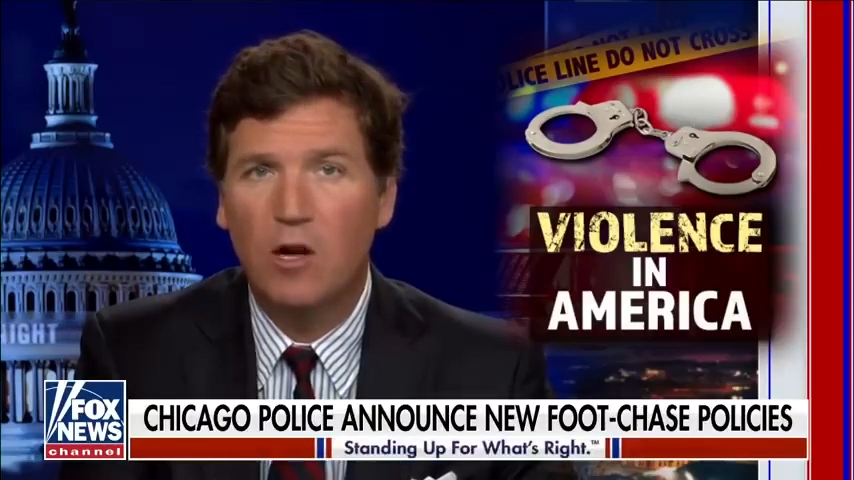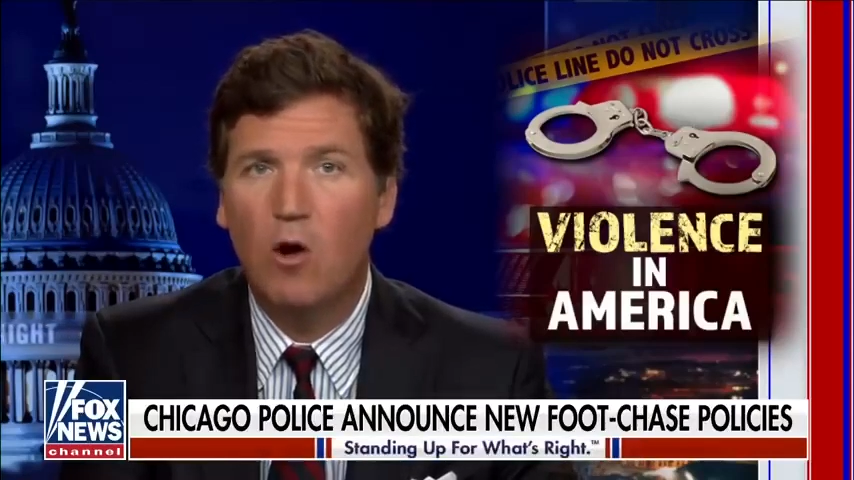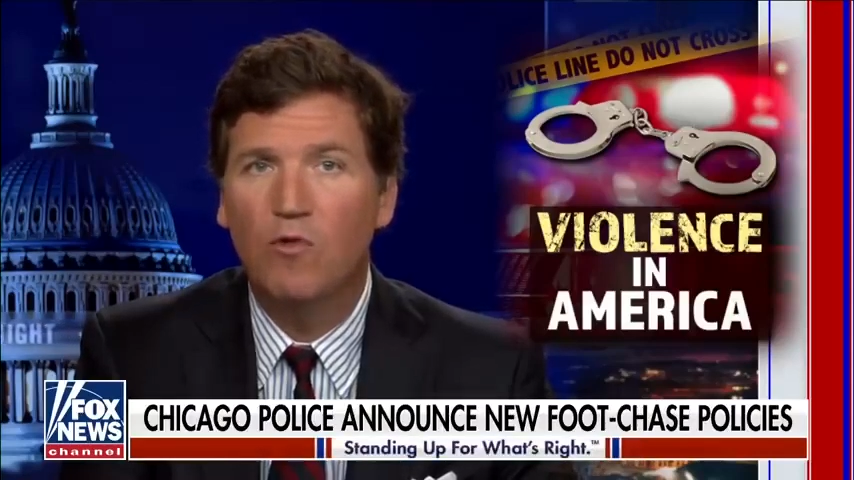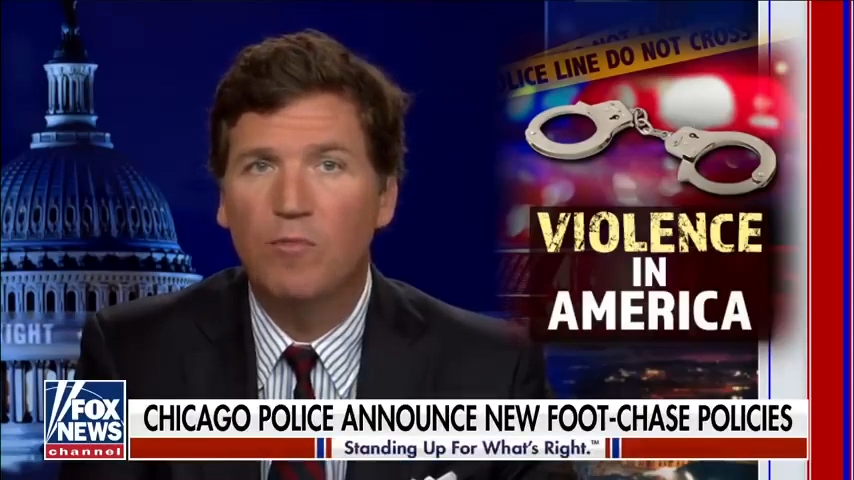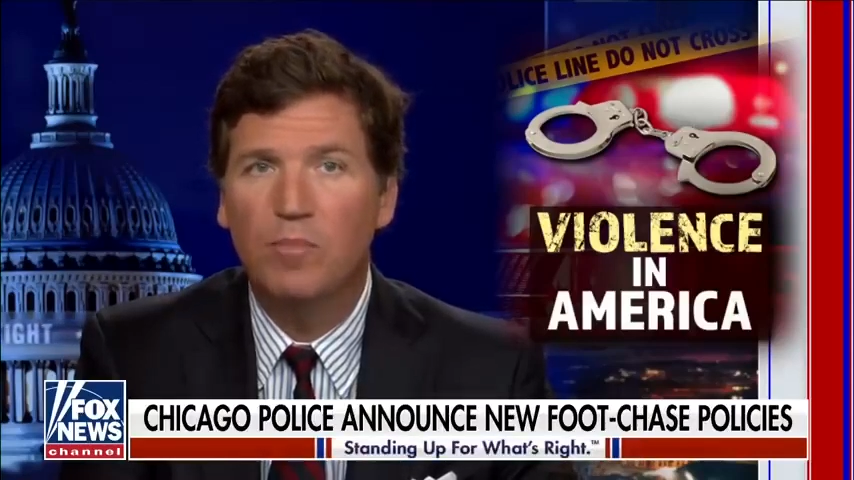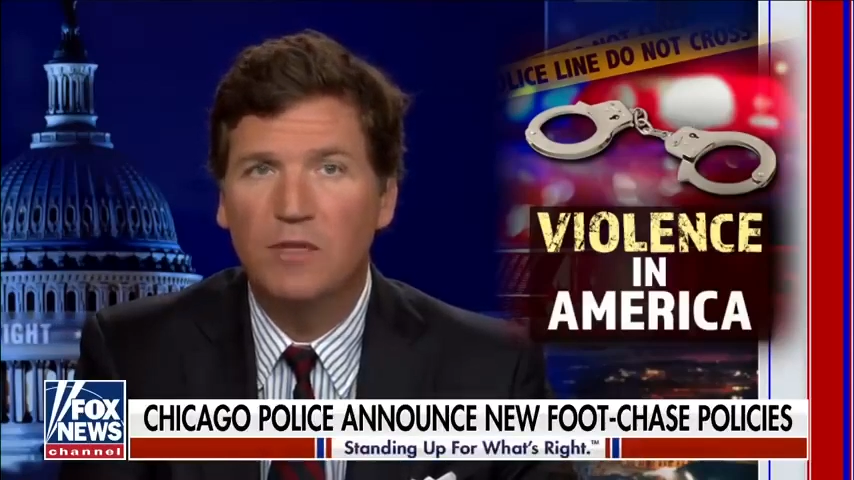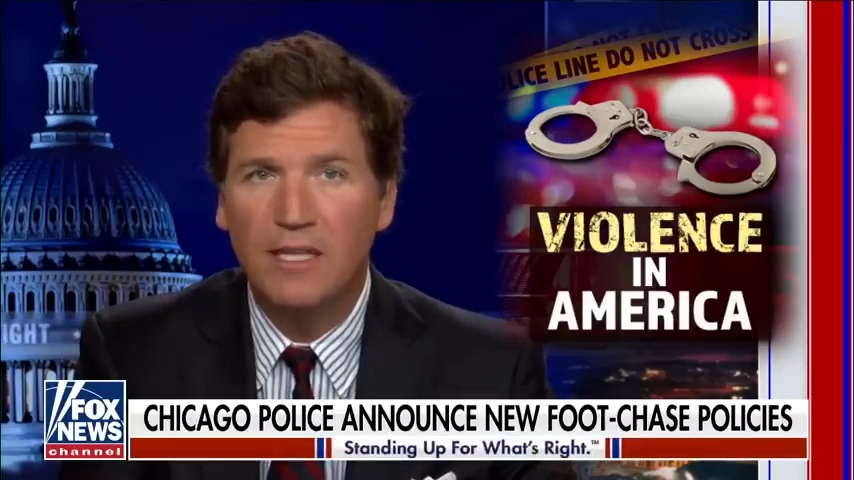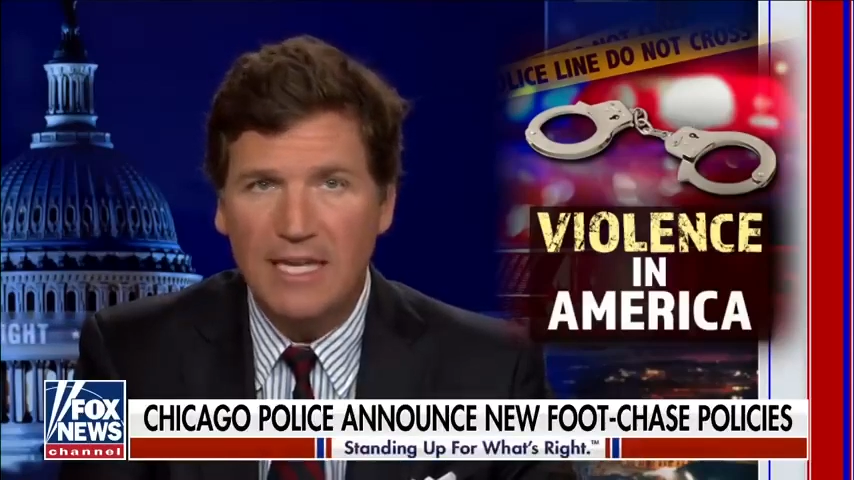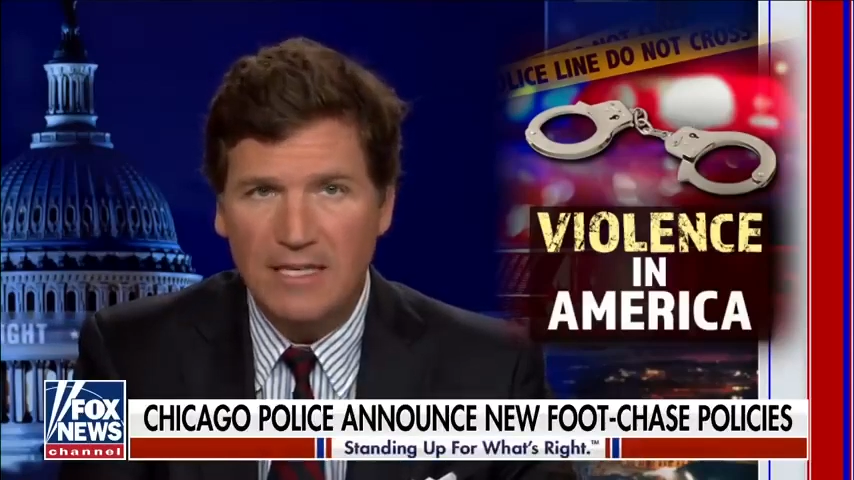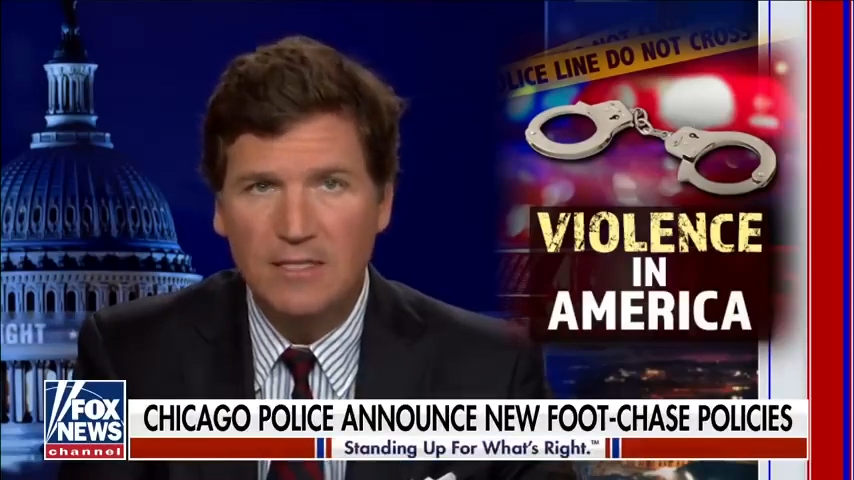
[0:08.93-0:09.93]
They called the
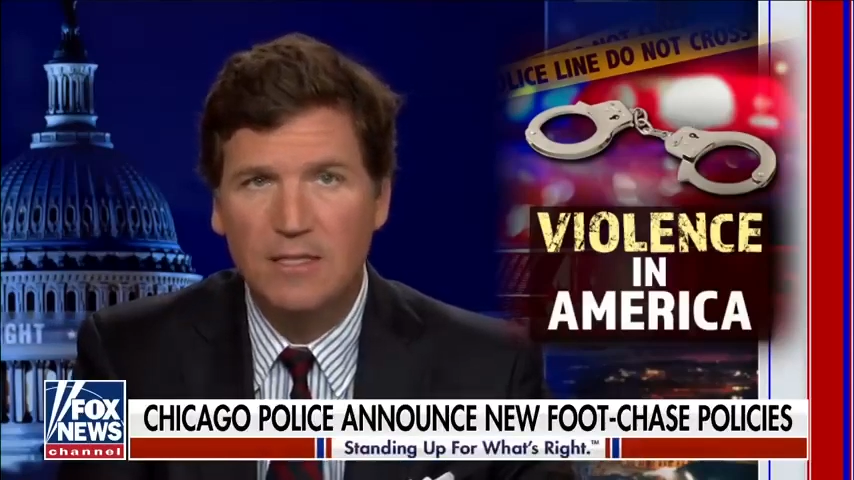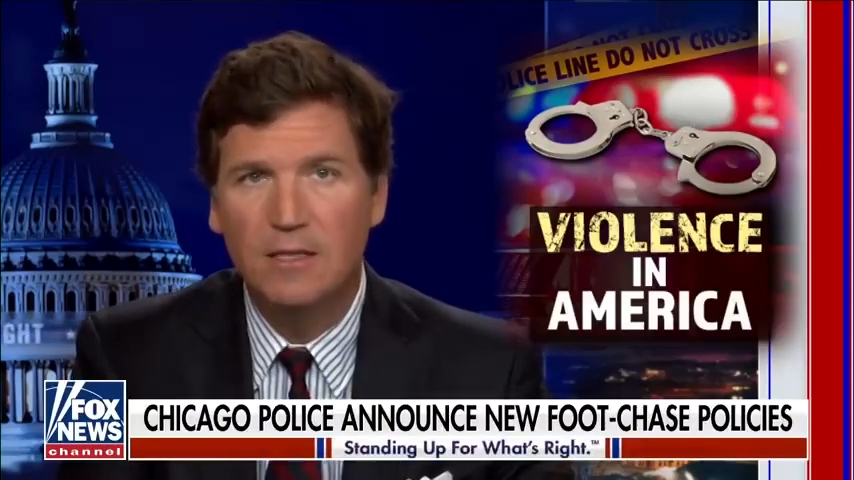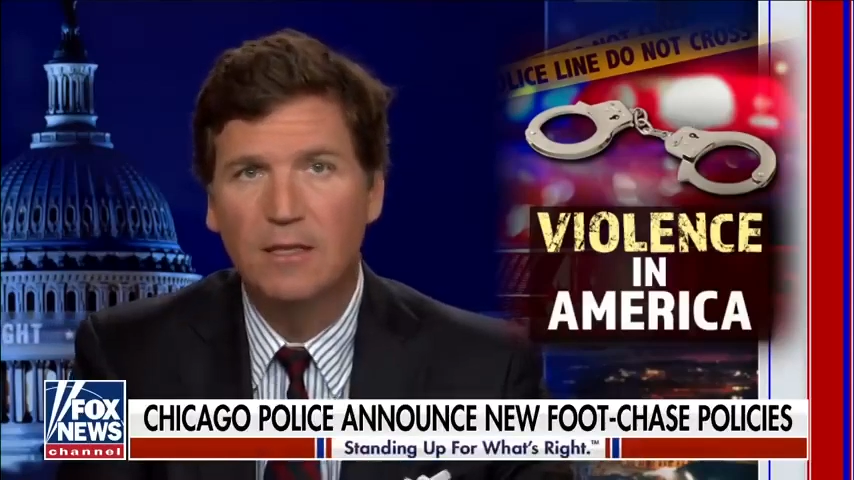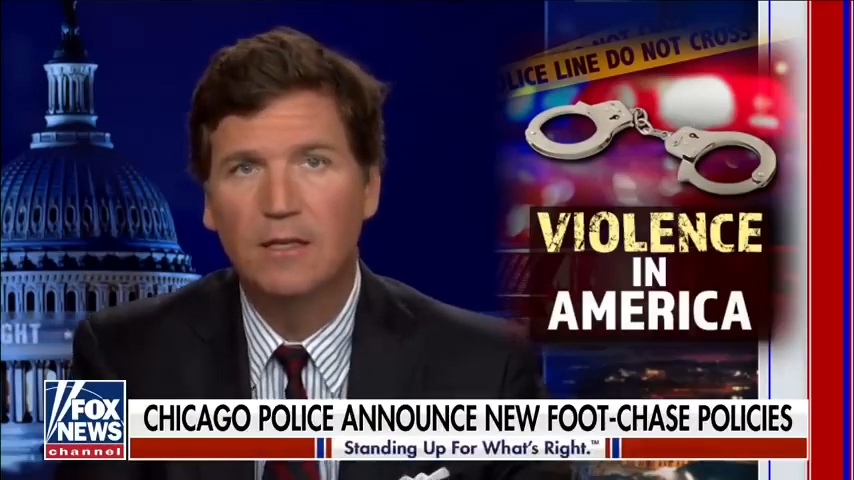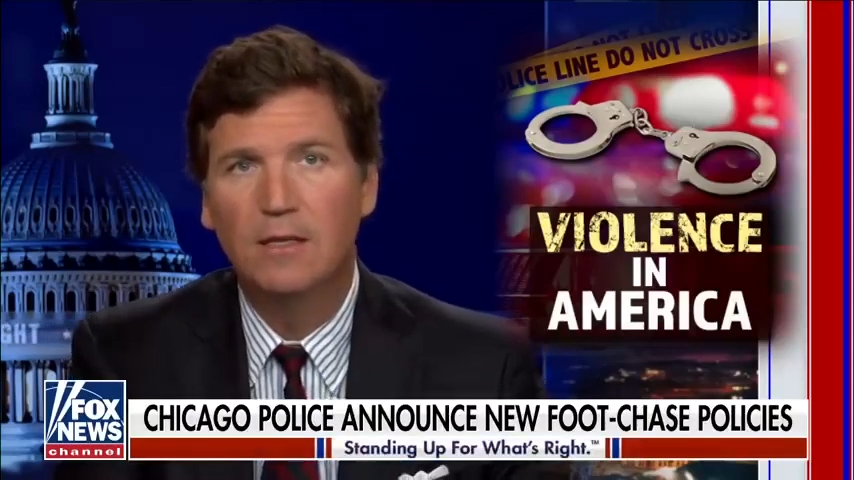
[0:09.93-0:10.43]
police,